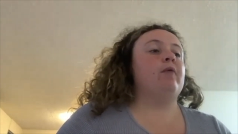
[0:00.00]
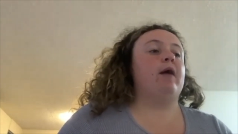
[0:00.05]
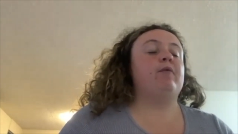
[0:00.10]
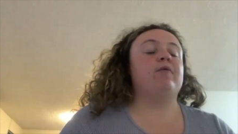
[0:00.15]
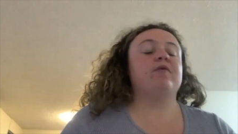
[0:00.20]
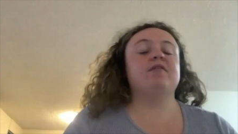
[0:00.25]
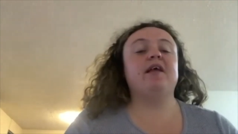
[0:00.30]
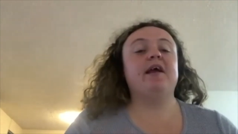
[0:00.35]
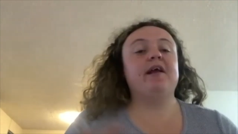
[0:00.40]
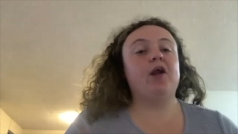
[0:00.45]
I was
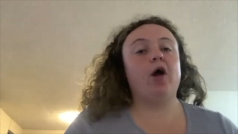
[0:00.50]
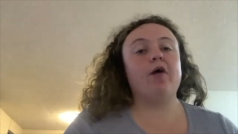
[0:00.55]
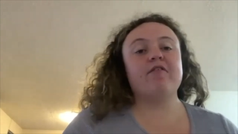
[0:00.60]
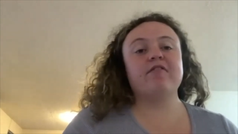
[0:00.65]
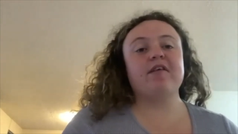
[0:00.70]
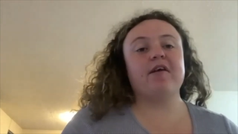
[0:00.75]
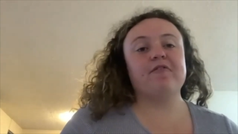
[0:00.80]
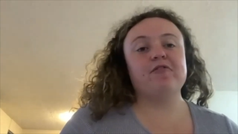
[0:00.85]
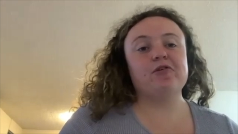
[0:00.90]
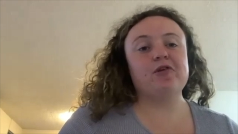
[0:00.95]
laid off
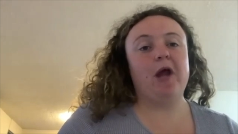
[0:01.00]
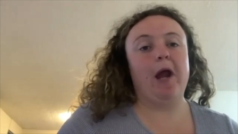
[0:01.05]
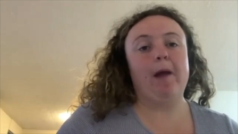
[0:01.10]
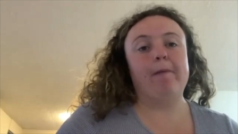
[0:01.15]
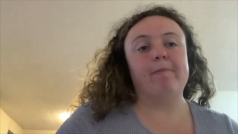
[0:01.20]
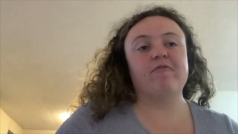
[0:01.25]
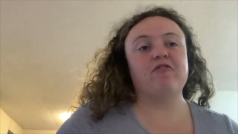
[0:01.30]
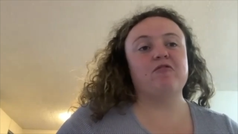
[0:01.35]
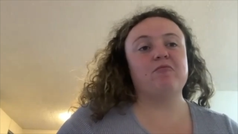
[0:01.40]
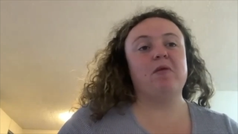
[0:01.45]
several
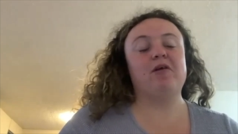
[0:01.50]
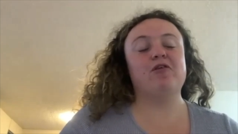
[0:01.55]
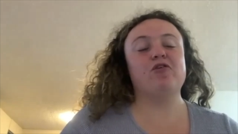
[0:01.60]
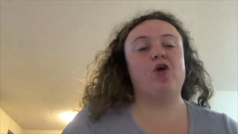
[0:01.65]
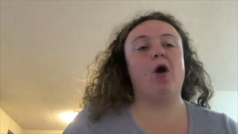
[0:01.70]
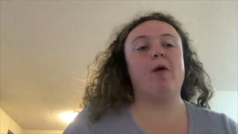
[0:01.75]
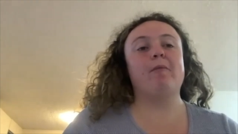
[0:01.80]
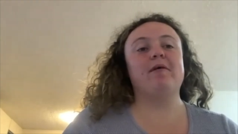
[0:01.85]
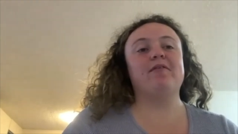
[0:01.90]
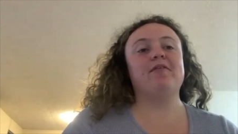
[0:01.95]
times from my
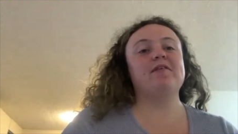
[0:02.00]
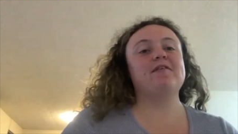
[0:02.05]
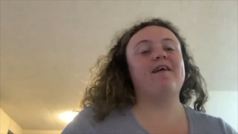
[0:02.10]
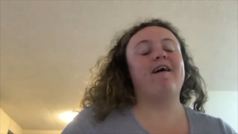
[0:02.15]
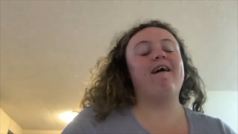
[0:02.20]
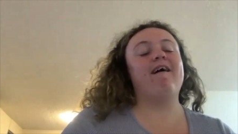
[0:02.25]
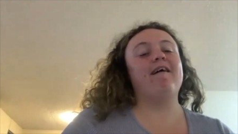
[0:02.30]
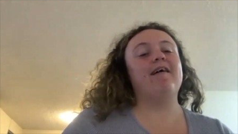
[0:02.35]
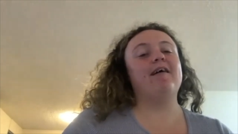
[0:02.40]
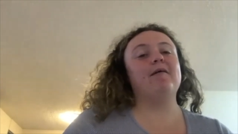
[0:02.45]
job at the
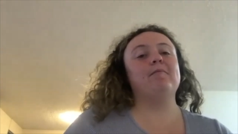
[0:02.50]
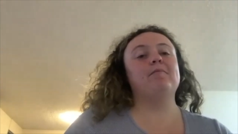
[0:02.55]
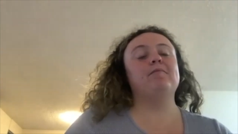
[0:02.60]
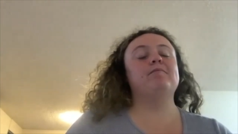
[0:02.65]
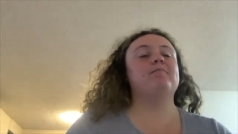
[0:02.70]
time,